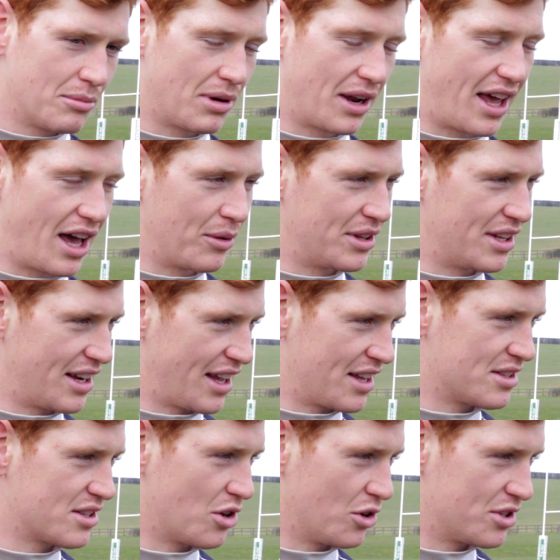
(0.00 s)
play how we did
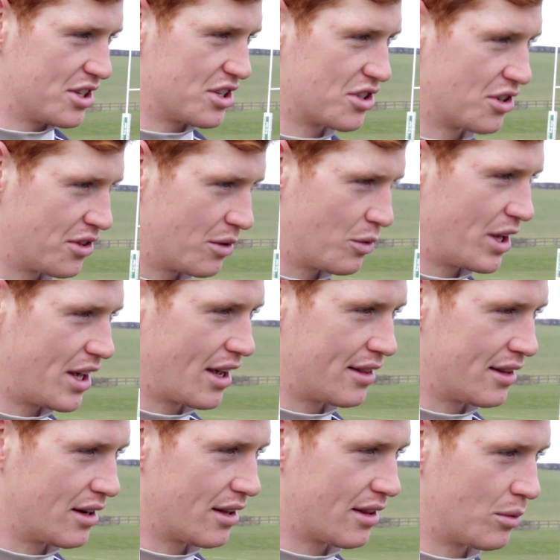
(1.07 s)
against Scottish on the
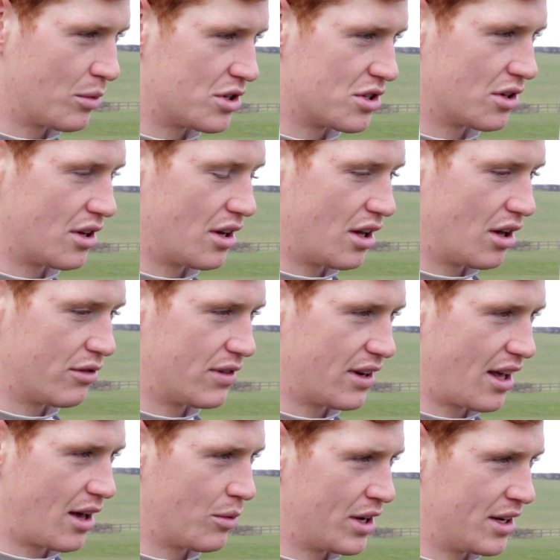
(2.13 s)
weekend, then I think we should uh,
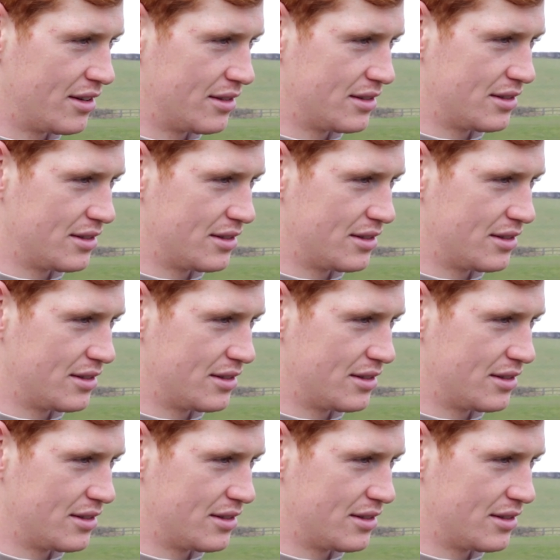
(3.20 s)
hopefully get a win.